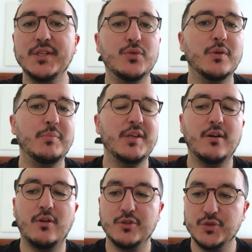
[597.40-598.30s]
to appear
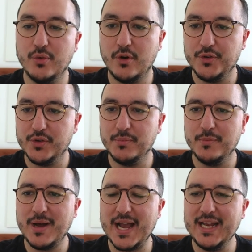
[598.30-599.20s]
also on the
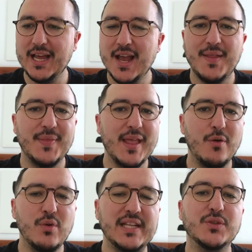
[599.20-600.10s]
mobile.
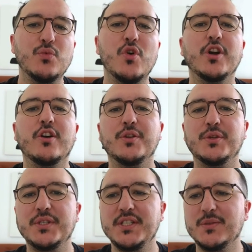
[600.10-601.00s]
Now let's work on
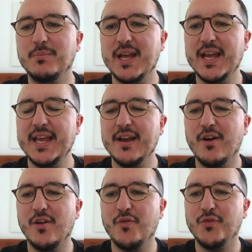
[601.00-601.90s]
the display
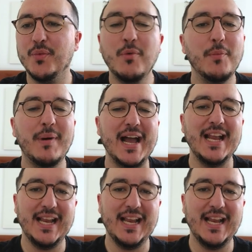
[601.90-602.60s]
of the mobile